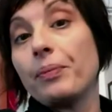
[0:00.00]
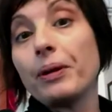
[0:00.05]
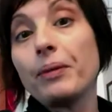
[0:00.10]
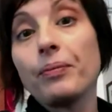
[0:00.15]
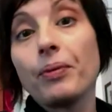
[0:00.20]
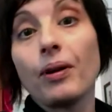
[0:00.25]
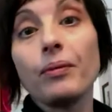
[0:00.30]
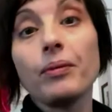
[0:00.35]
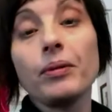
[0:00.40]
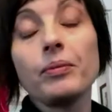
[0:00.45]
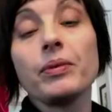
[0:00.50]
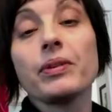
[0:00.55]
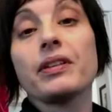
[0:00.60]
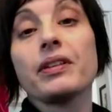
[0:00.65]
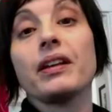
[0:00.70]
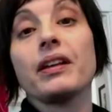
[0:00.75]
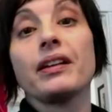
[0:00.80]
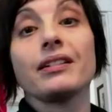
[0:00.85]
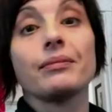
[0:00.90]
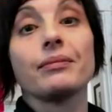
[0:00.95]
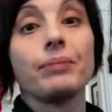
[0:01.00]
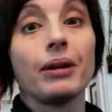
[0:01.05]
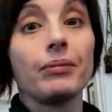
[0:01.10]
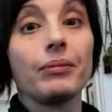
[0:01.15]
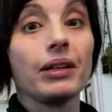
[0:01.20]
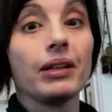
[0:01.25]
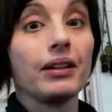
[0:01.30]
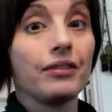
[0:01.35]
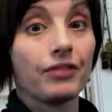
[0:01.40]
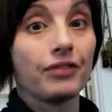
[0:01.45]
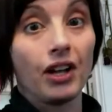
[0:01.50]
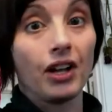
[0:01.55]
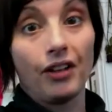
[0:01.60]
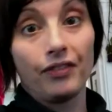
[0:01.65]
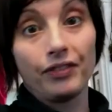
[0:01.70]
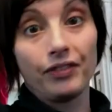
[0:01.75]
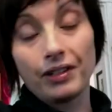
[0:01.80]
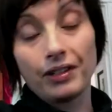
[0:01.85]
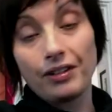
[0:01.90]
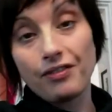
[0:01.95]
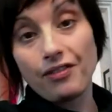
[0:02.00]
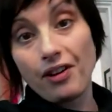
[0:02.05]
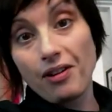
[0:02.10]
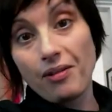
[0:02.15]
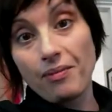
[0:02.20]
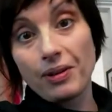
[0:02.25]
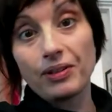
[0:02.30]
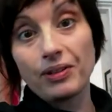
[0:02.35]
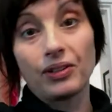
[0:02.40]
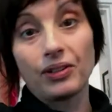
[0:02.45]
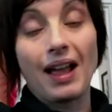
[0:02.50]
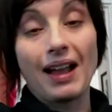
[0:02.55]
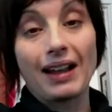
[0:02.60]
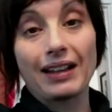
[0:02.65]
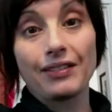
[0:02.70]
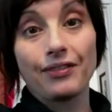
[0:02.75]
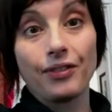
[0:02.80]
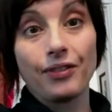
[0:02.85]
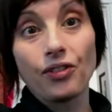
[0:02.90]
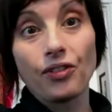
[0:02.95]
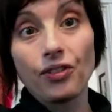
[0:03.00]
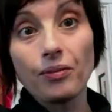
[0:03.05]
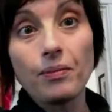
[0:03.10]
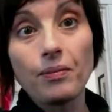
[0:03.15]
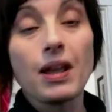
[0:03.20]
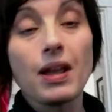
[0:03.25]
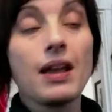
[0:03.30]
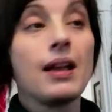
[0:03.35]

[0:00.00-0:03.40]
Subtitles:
The big problem with getting the public involved in environmental activism